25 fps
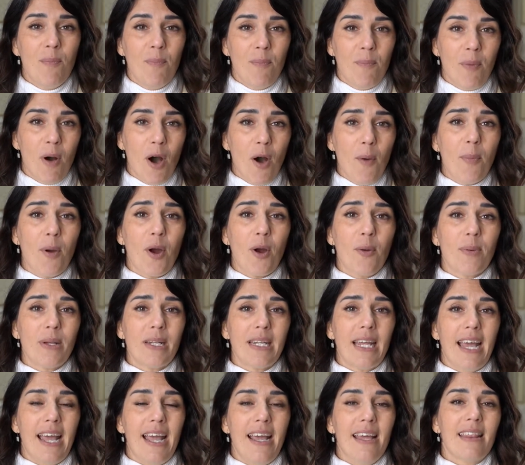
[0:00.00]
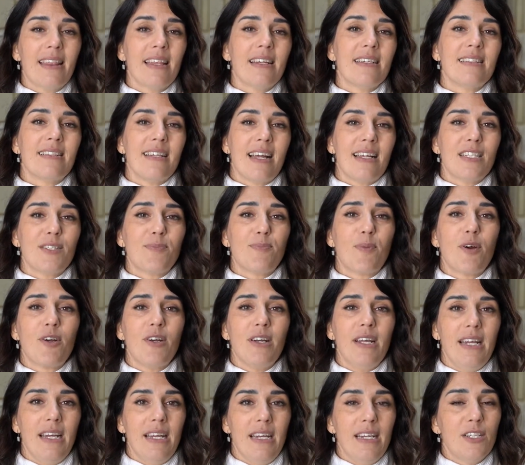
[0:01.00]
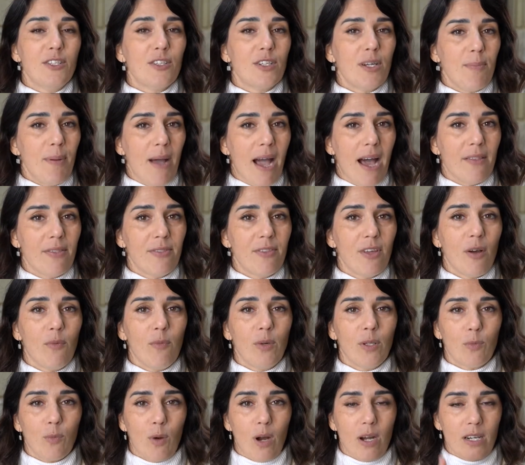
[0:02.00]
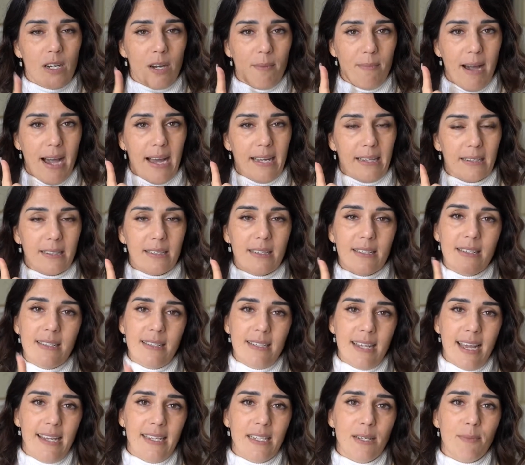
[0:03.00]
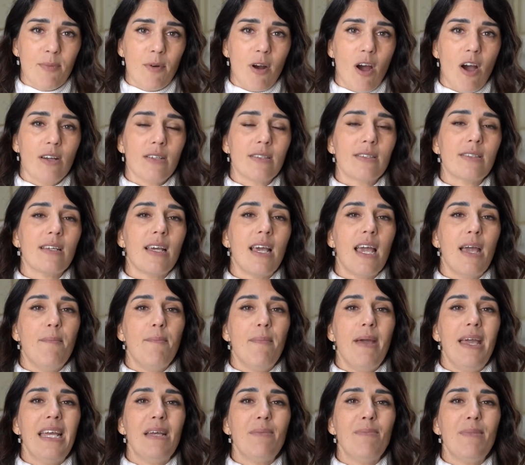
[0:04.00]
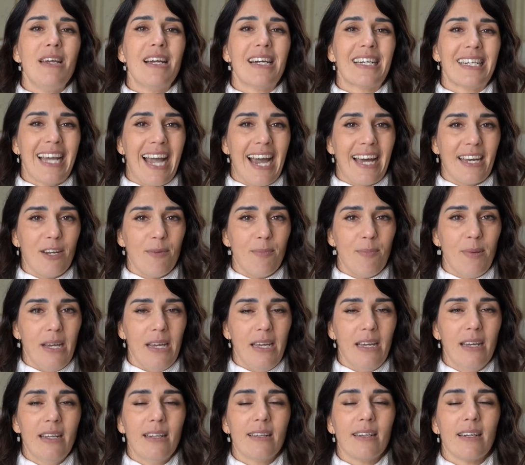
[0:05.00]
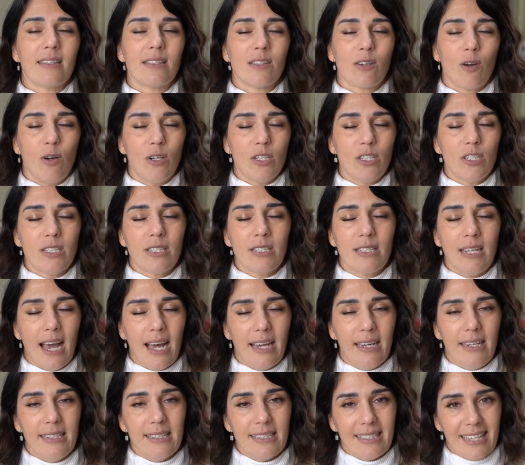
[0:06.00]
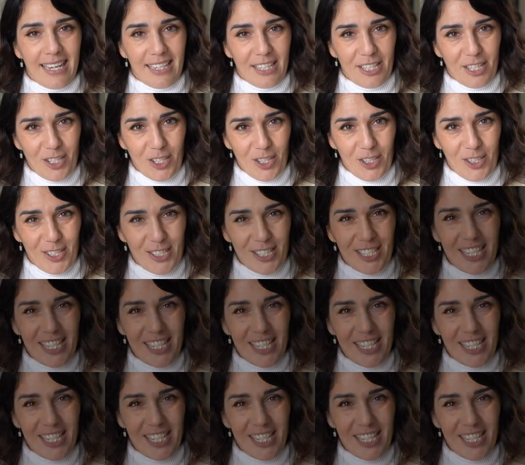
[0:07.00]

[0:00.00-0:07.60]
Pope Urban VIII sends Bernini to the Pantheon with one command: take the bronze and make me a canopy that's going to stand inside the church.